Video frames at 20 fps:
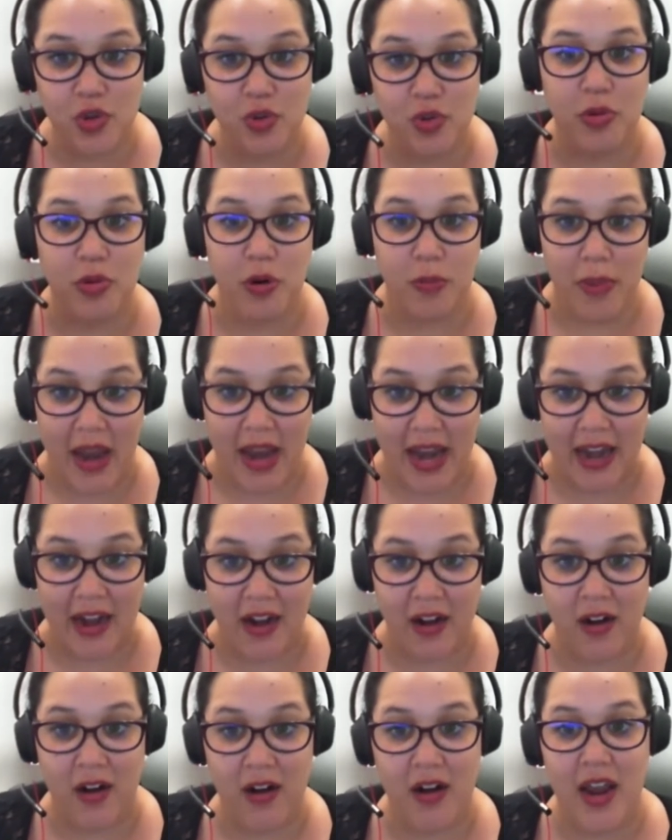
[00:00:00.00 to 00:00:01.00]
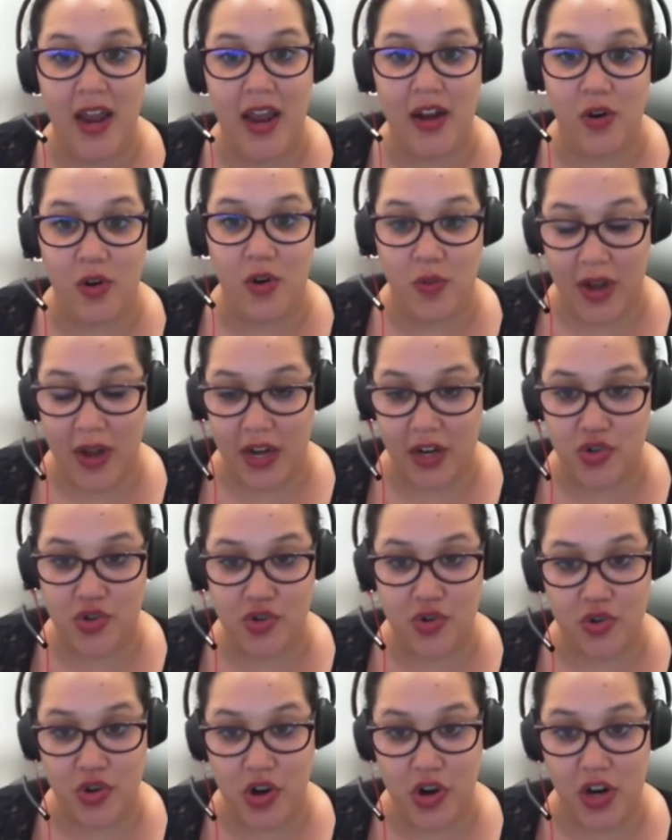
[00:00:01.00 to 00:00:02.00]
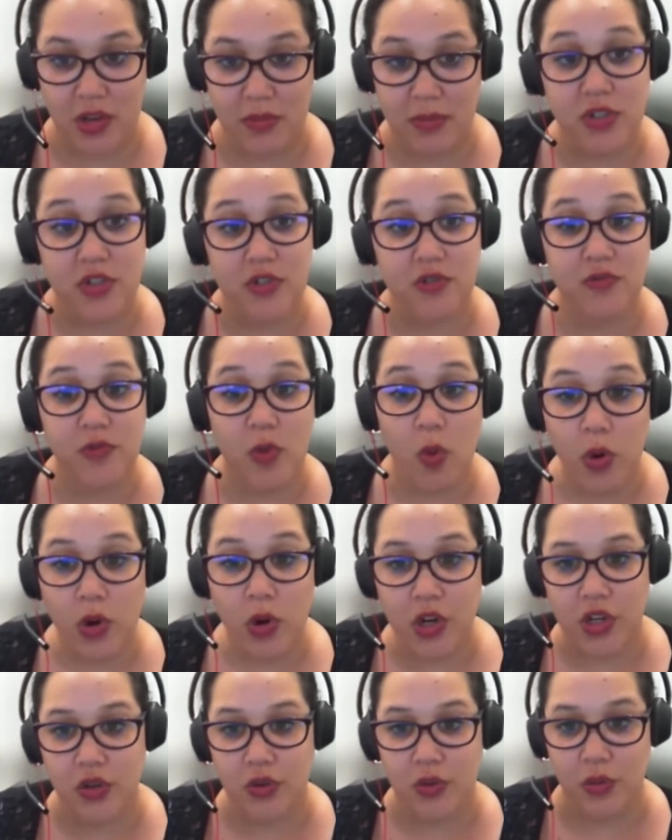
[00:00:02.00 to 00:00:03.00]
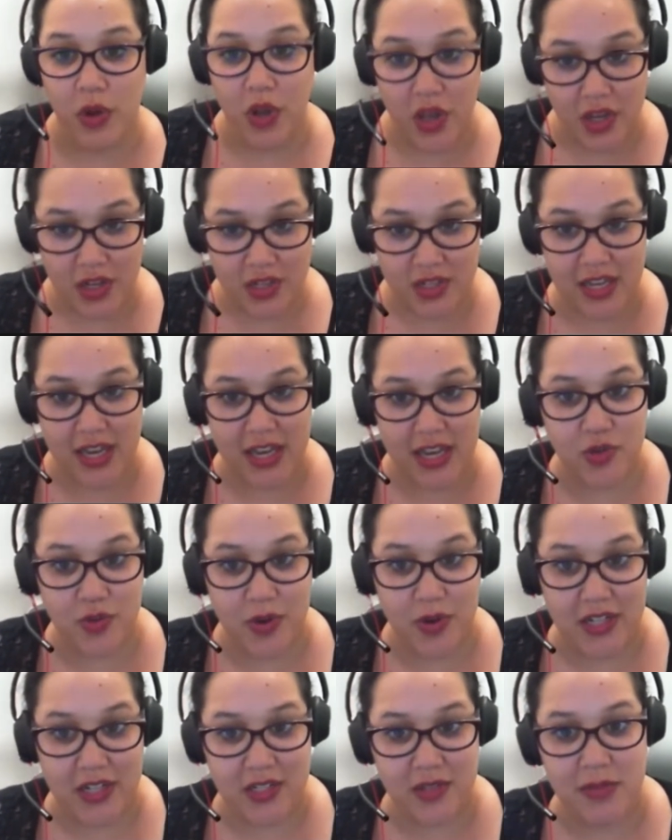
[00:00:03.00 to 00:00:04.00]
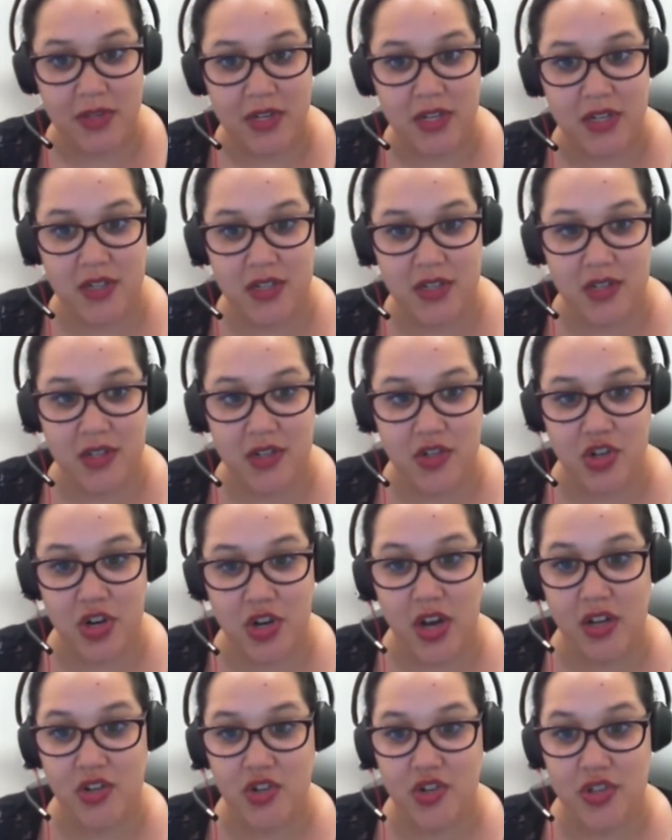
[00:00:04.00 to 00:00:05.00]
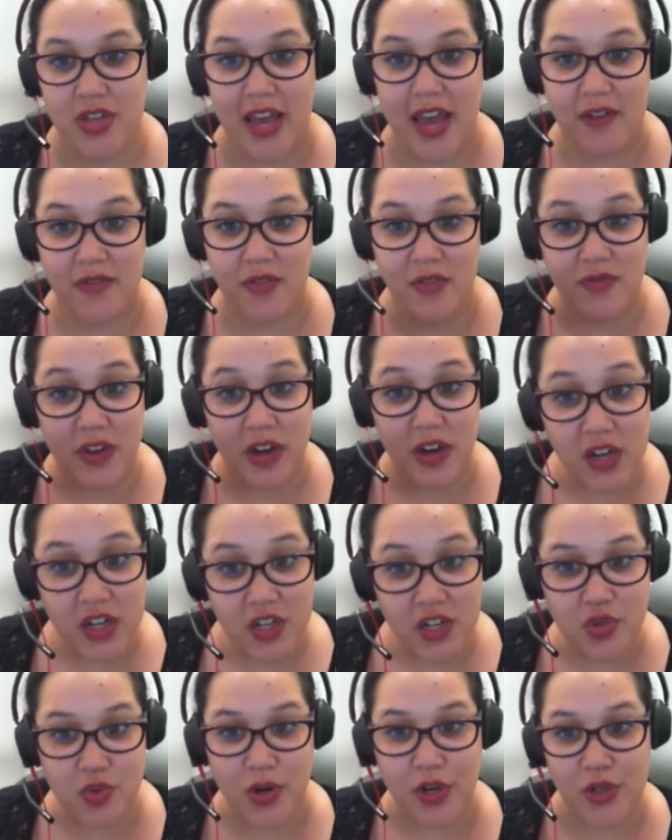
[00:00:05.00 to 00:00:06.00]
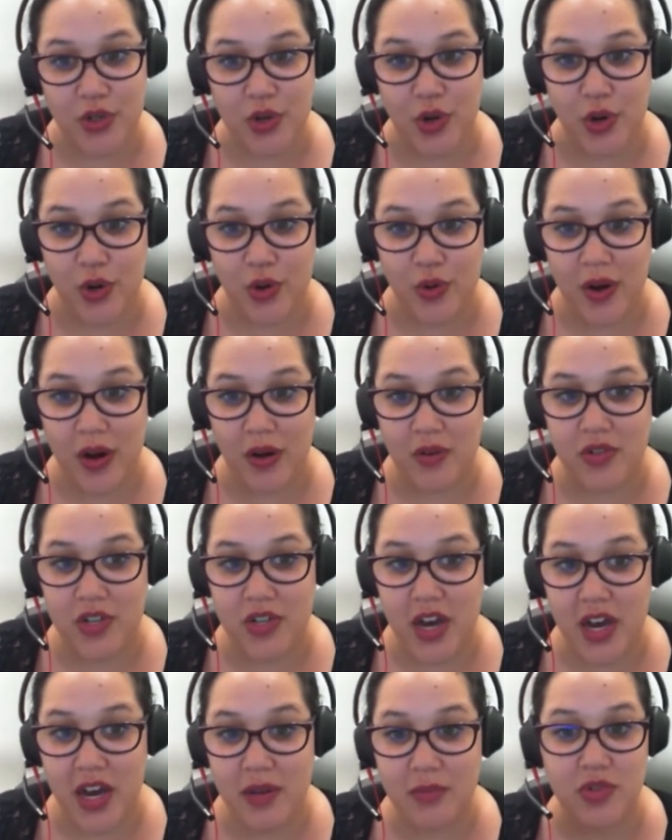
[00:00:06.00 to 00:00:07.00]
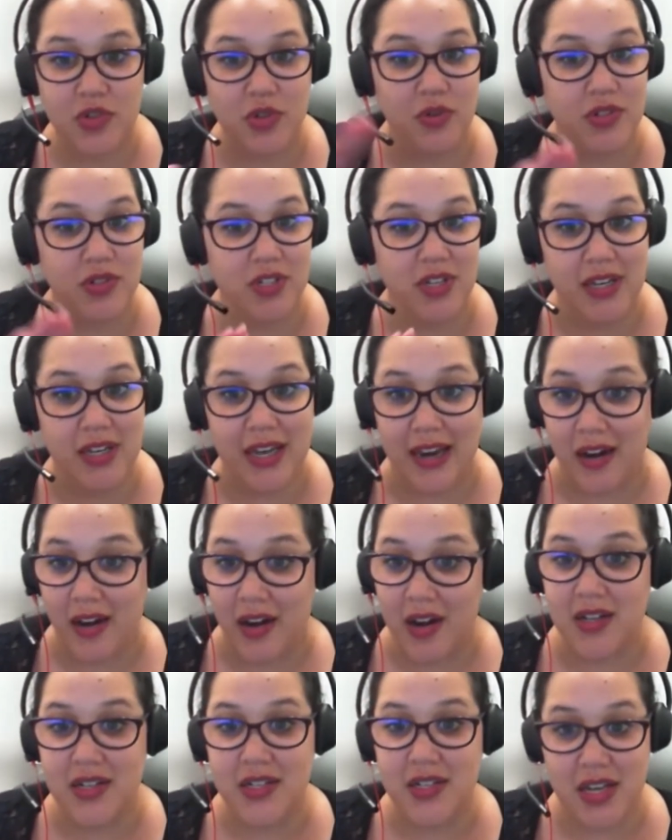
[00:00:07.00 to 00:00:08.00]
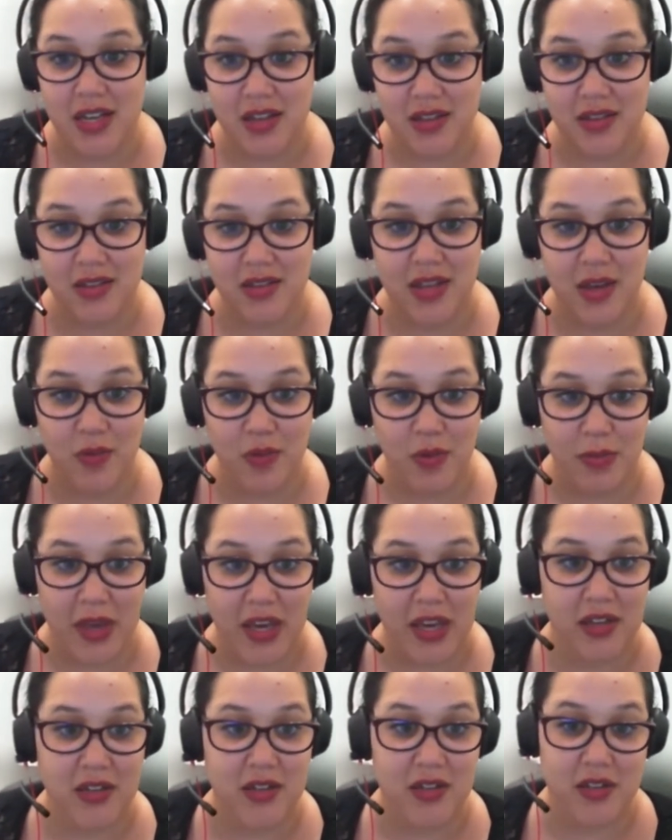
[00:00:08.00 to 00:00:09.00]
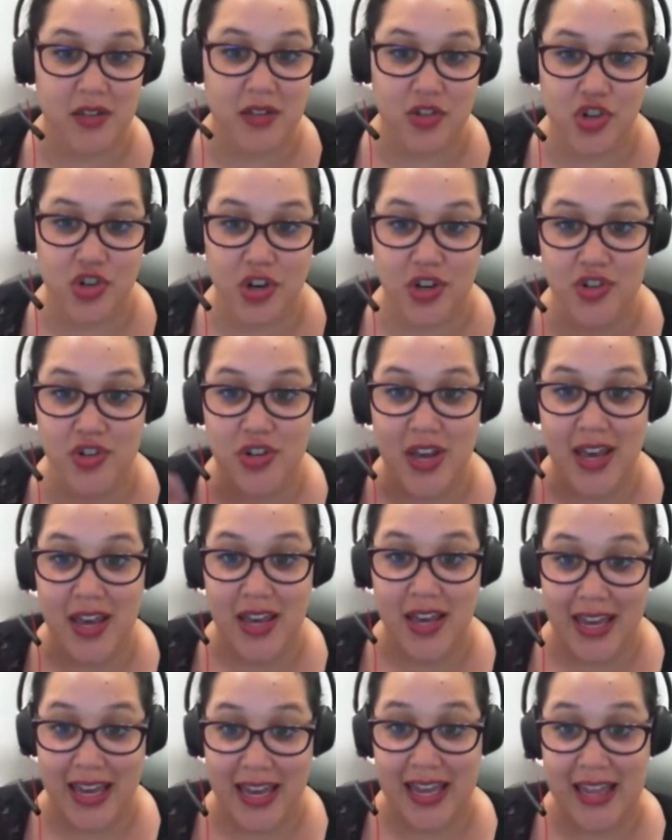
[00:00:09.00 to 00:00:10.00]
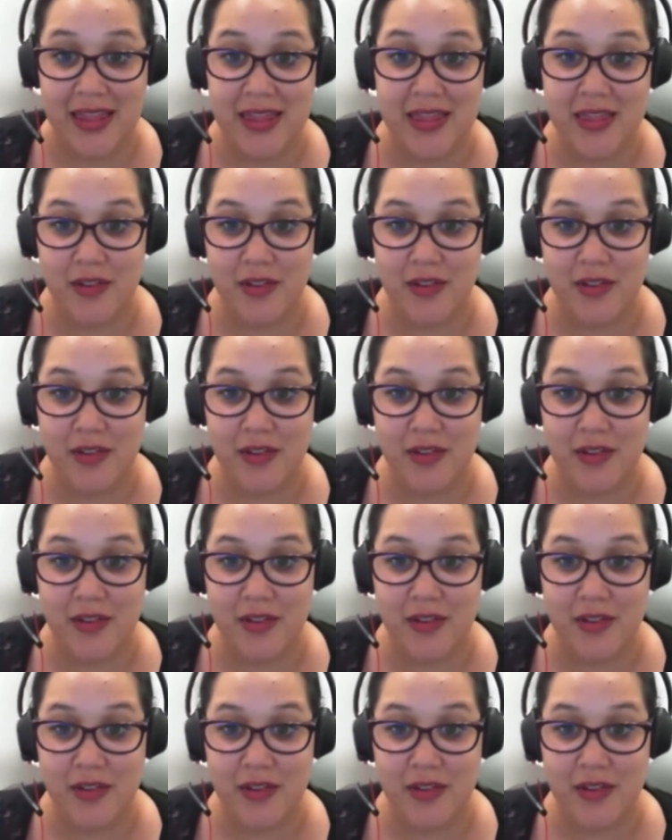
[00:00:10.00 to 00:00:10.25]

prepare, and arrange your documents for you to get transmitted to the judge. They have a very strict turnaround time, so it's a guarantee that they will make it to the judge in the